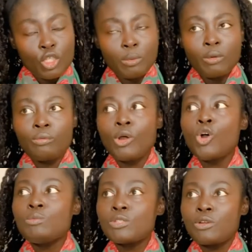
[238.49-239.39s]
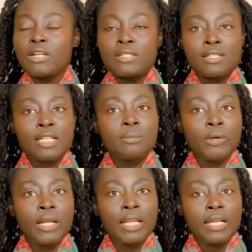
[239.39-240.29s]
But Rome started
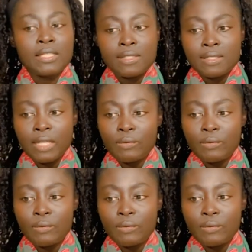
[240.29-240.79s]
celebrating and it's a, it was a